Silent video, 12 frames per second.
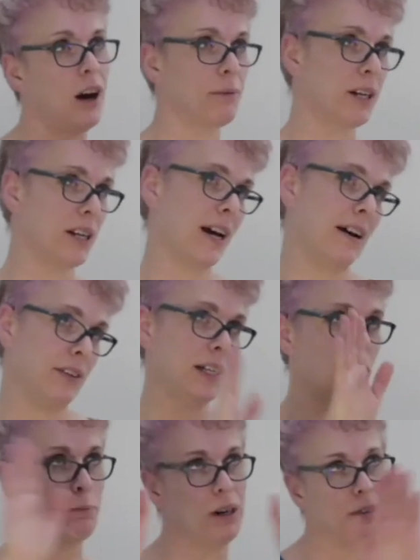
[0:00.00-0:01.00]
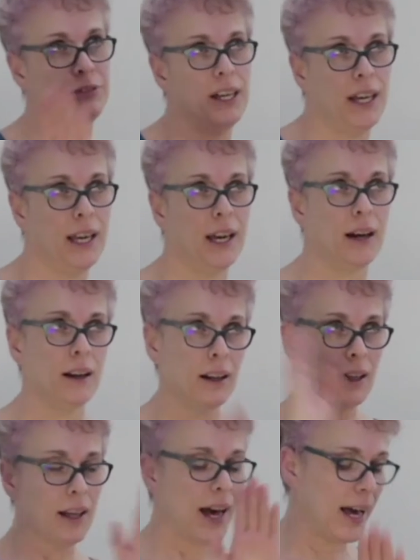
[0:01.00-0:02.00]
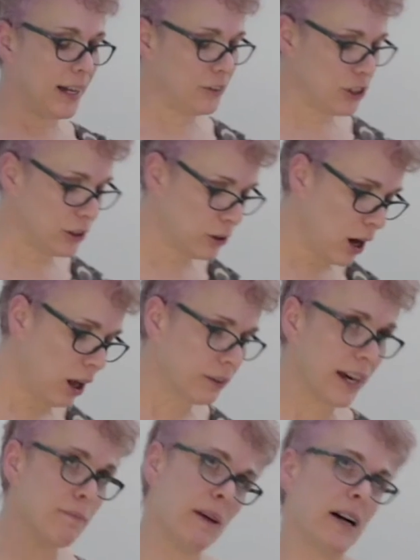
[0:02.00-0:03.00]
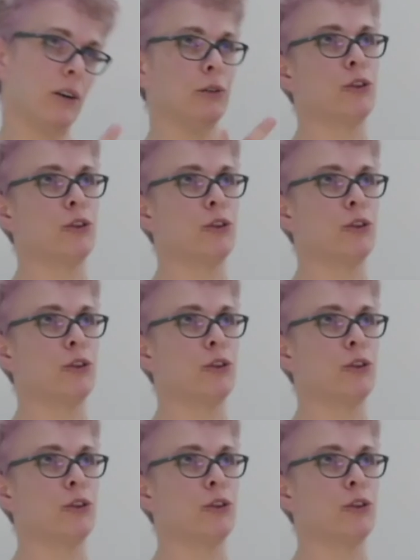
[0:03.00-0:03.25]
I'm going to have a little buffer here, and I'll get back on